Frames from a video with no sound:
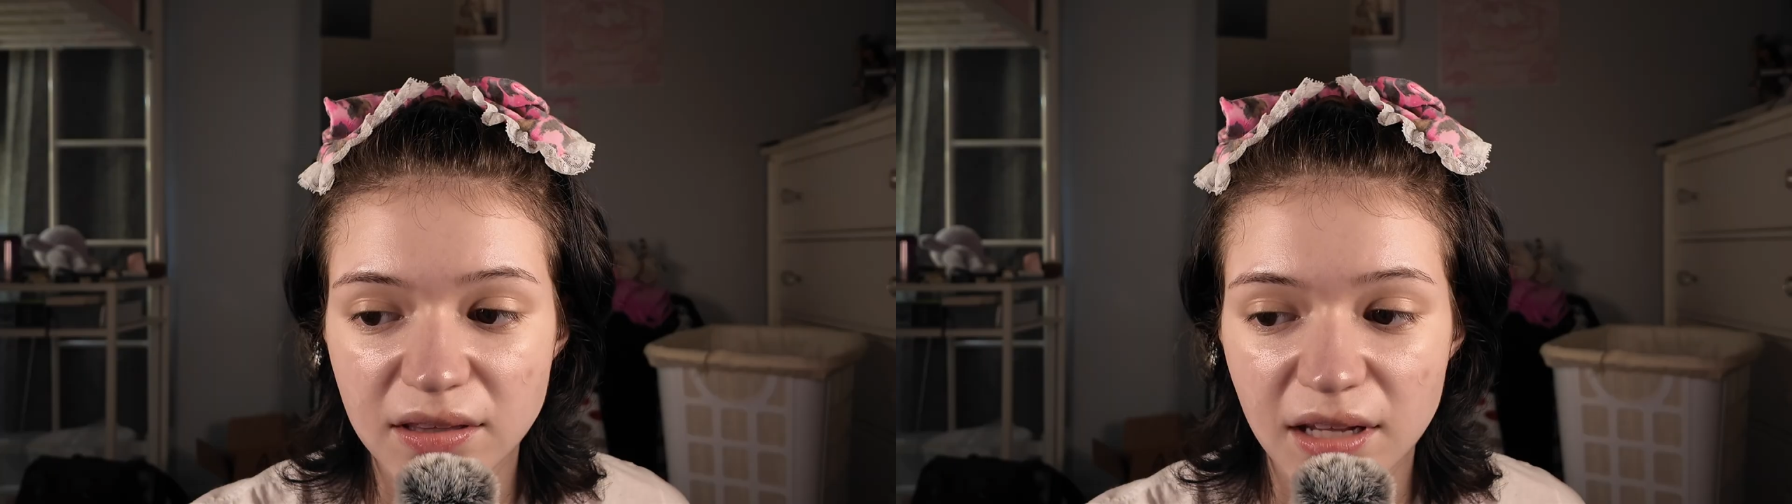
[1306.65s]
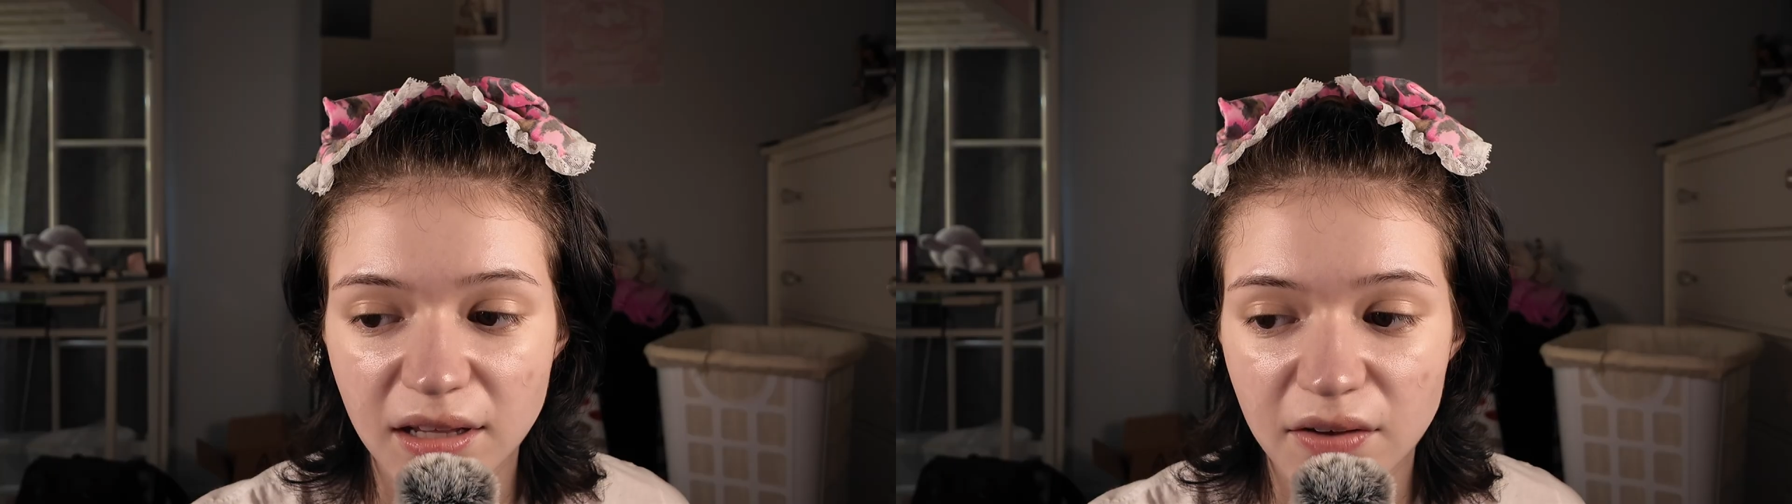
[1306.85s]

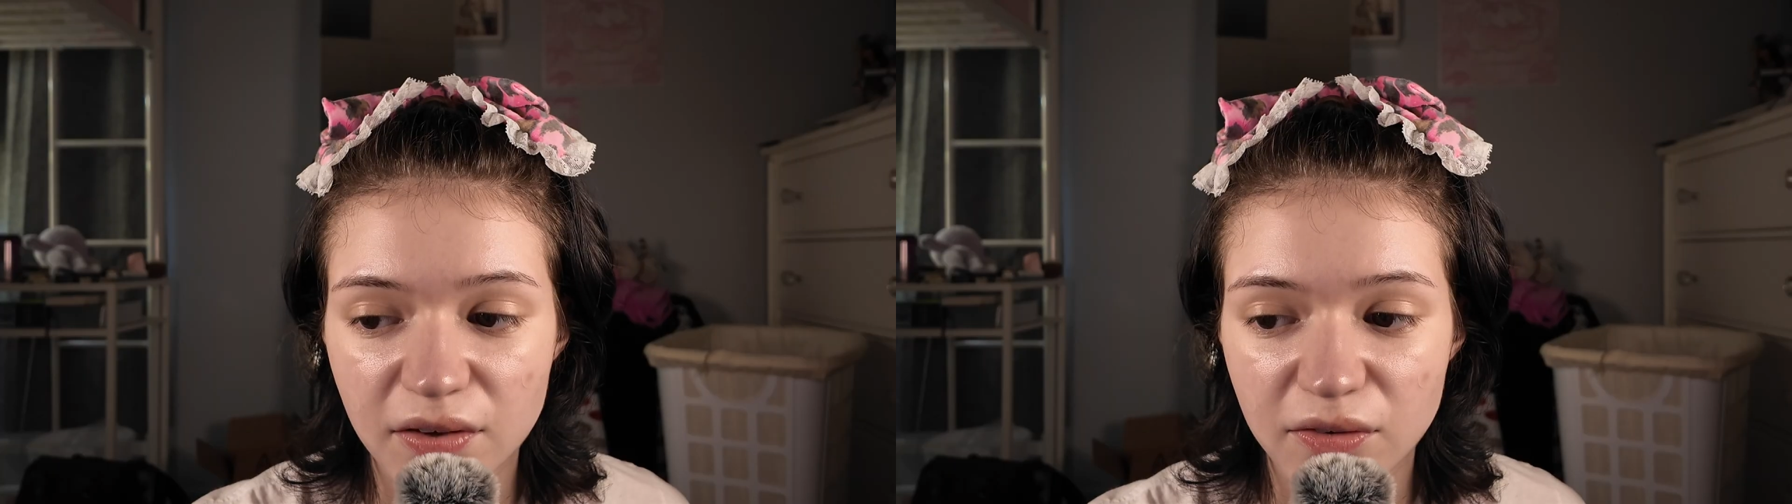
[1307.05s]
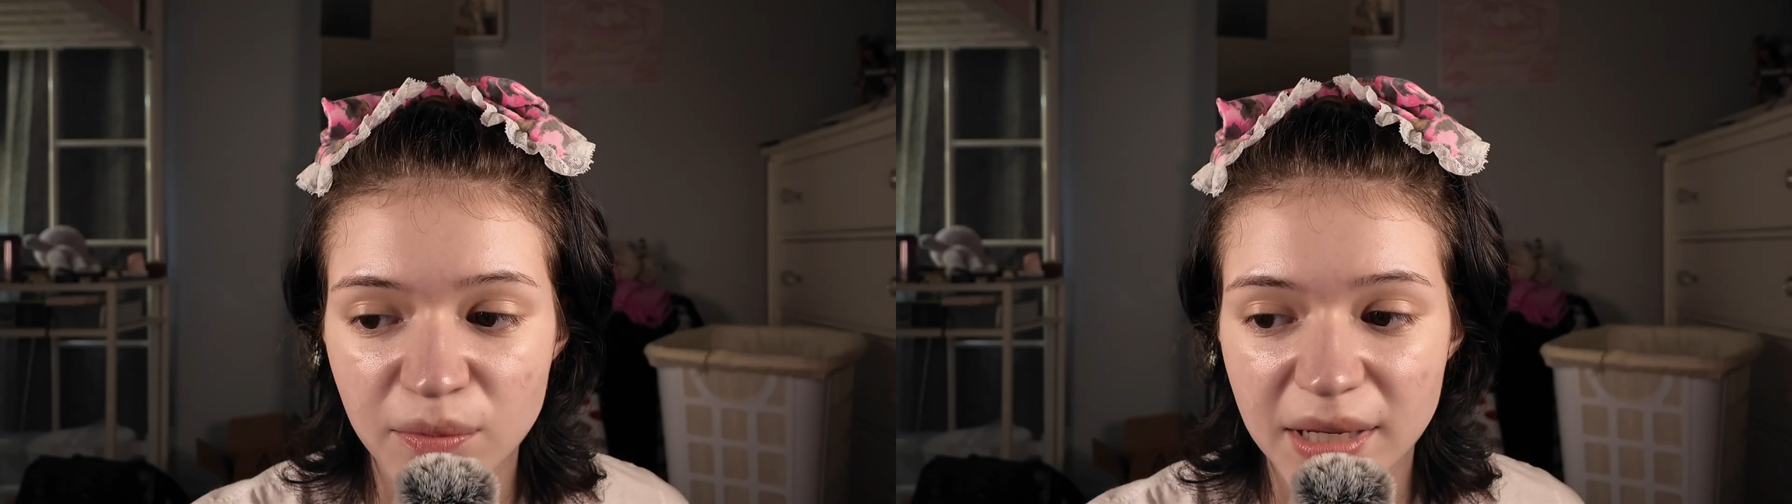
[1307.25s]
the
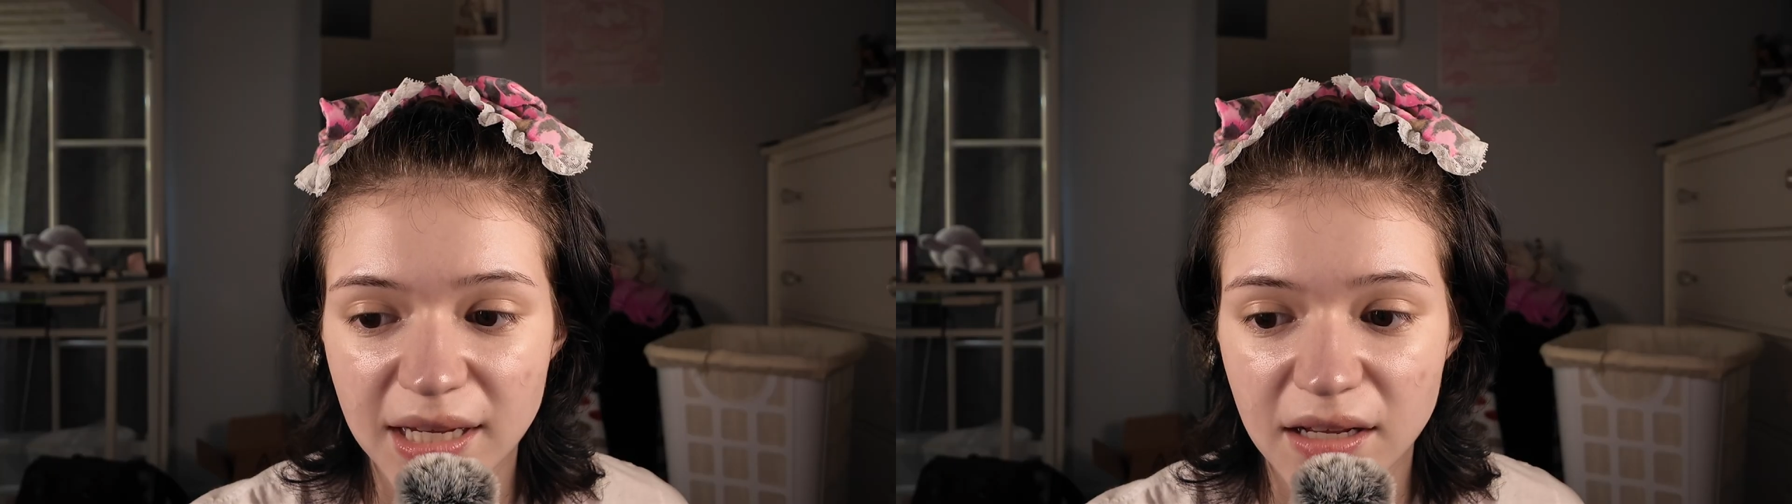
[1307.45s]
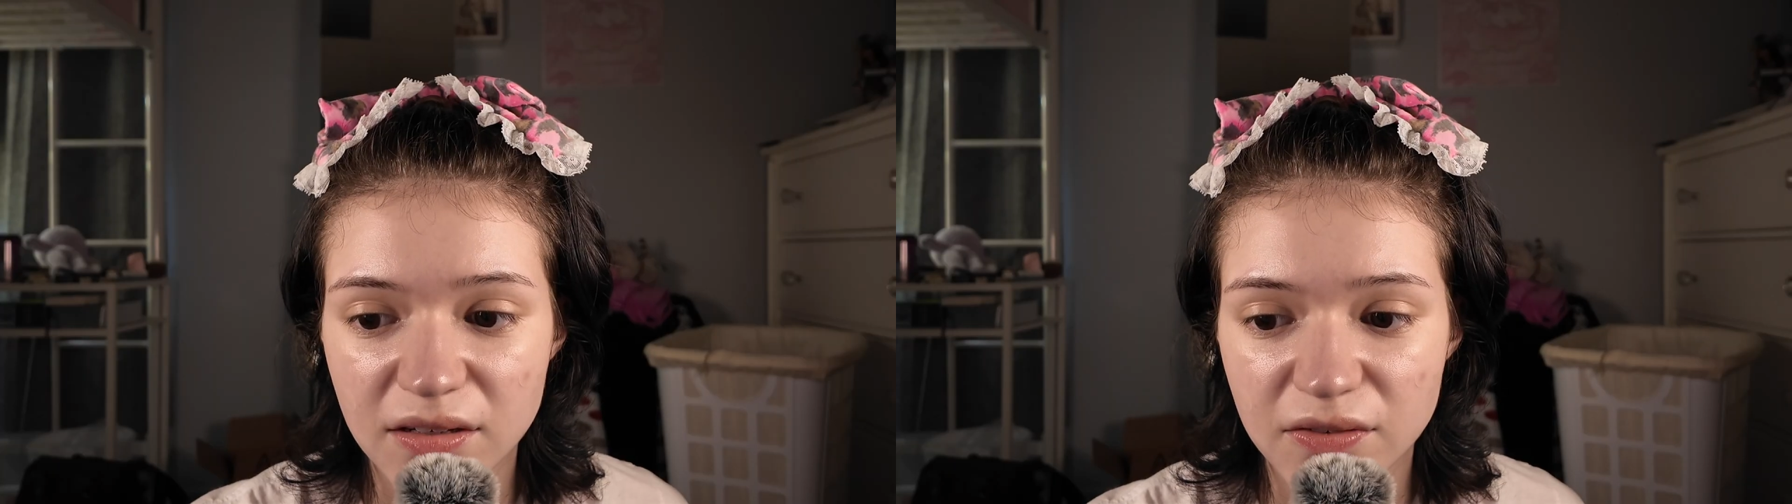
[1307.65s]
level will
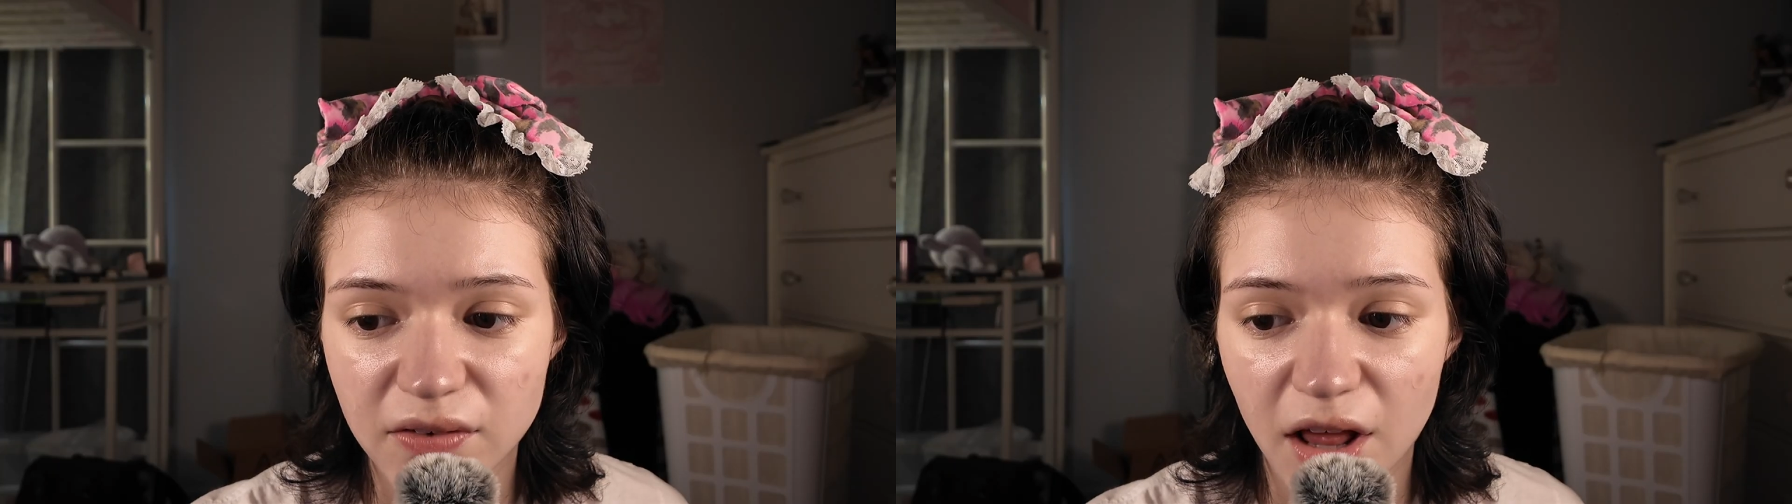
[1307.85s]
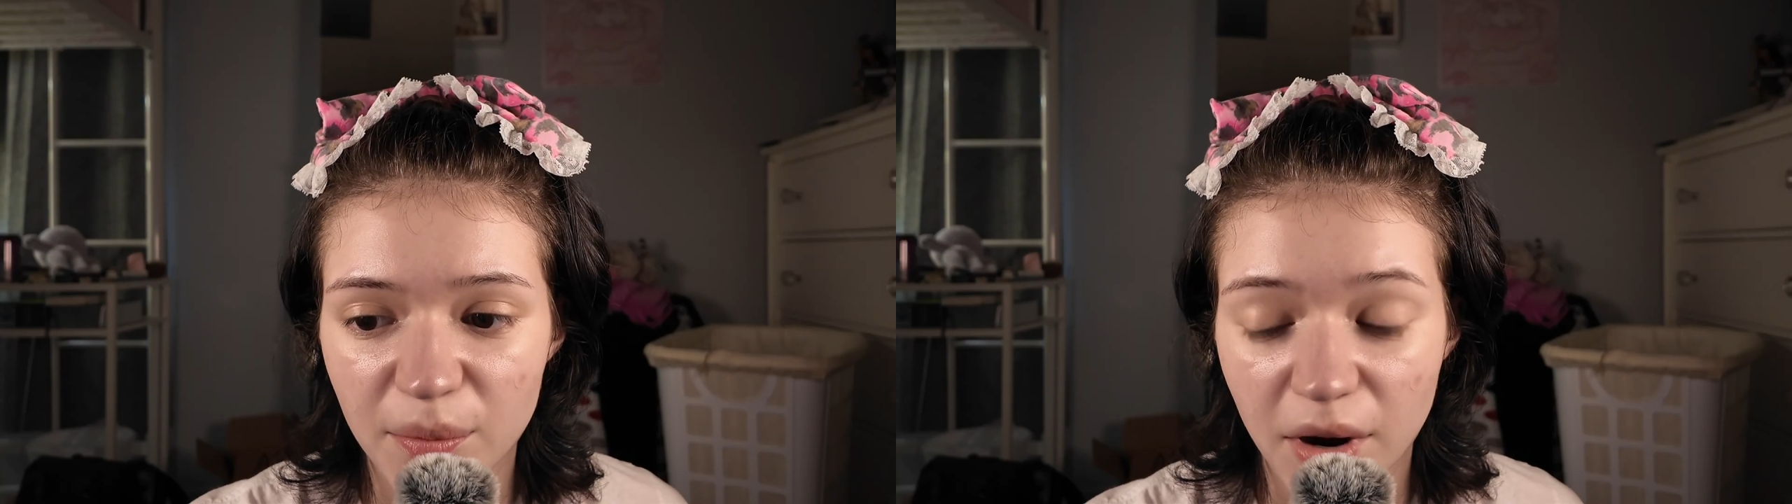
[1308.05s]
begin to
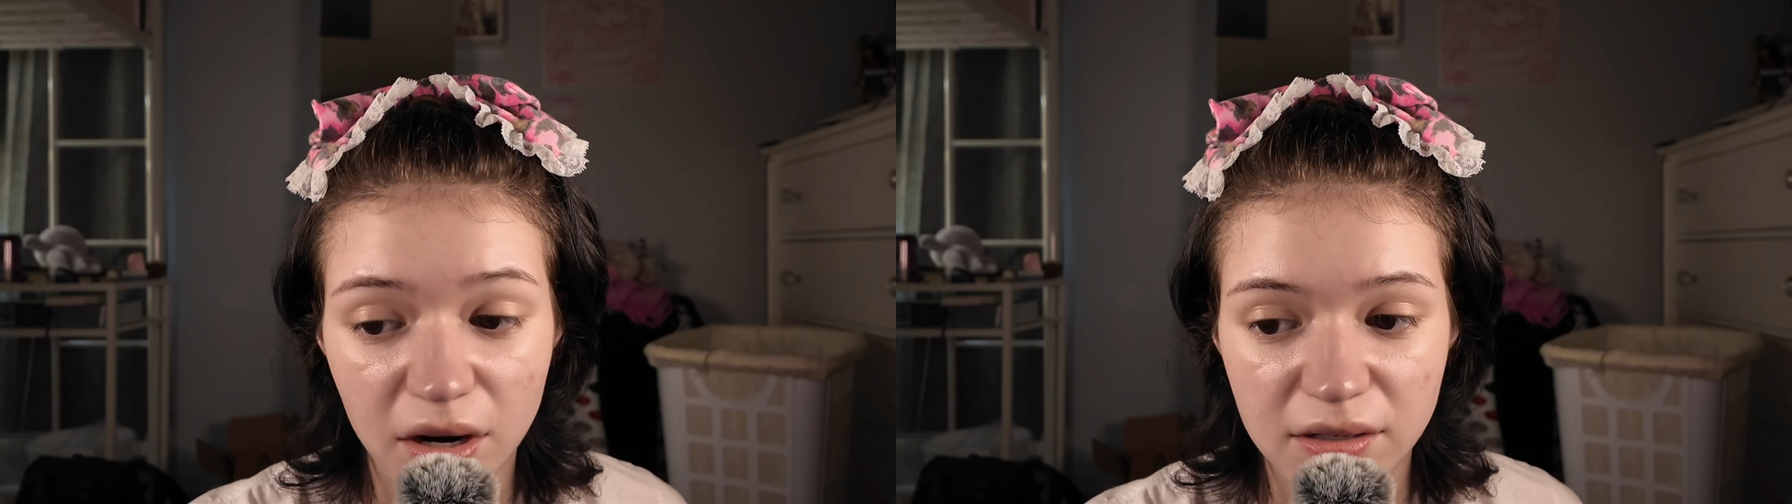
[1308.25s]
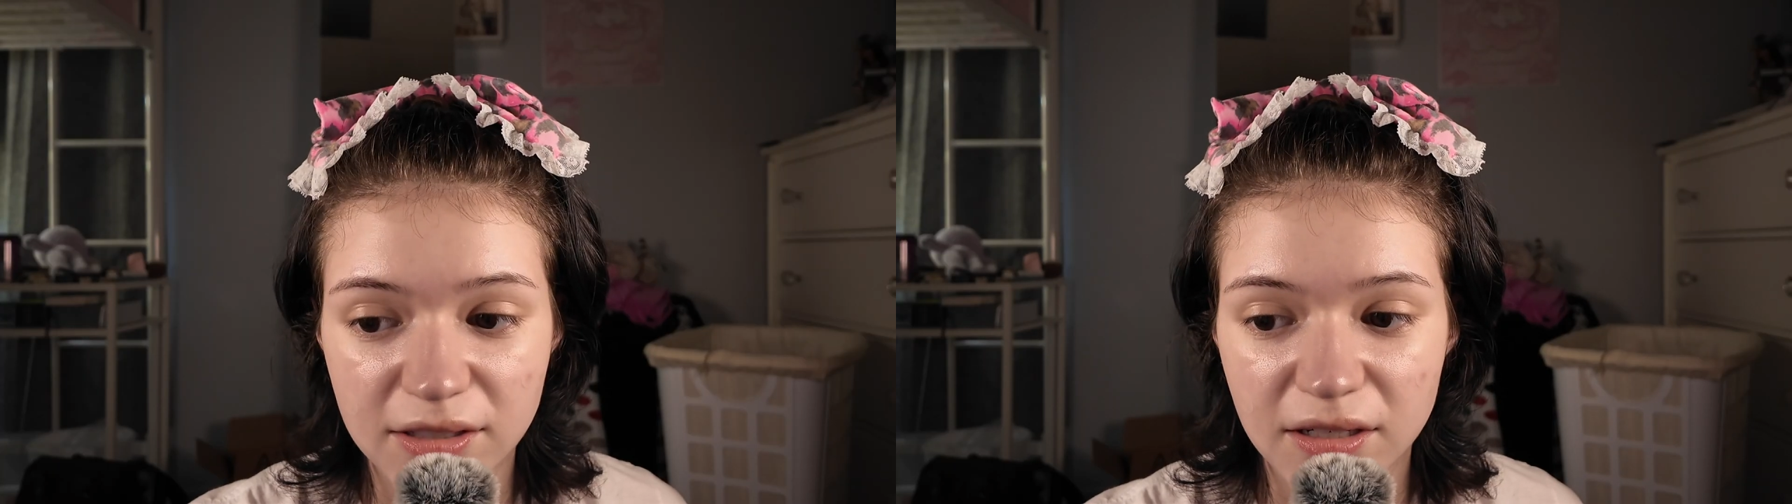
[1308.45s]
fall
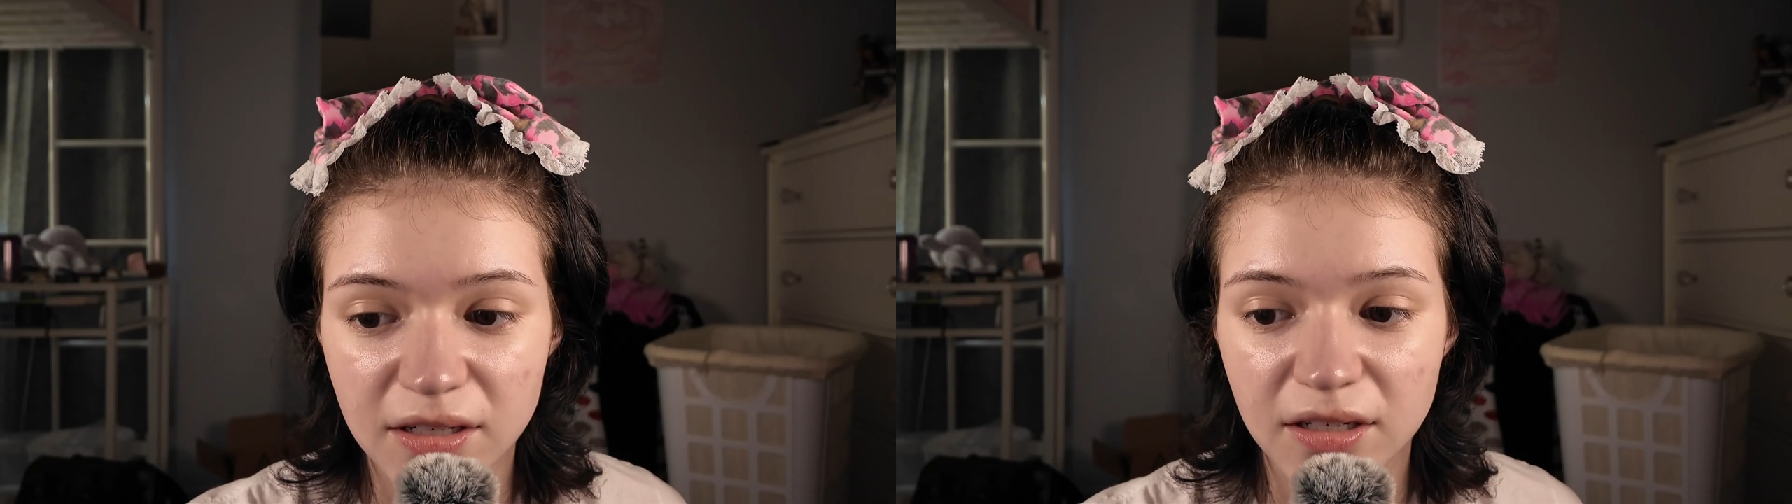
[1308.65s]
apart.